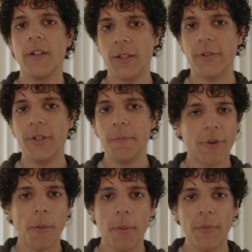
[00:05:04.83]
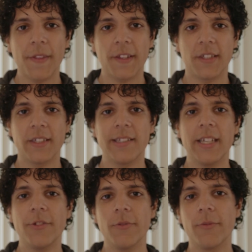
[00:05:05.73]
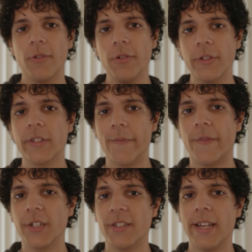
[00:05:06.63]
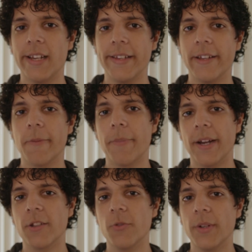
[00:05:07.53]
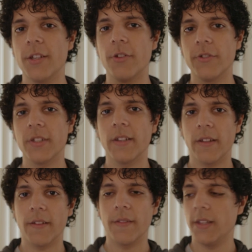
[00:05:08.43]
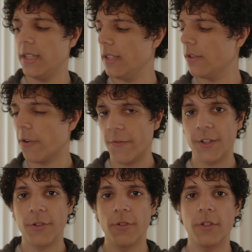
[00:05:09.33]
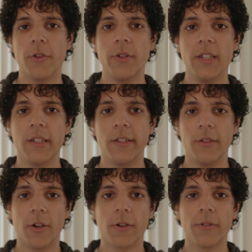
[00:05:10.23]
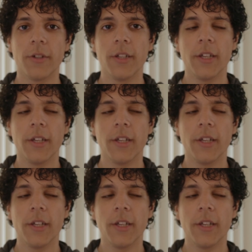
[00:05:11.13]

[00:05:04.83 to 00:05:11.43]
The only problem with this is that you lose some functionality compared to when you're using the official Sony dongle.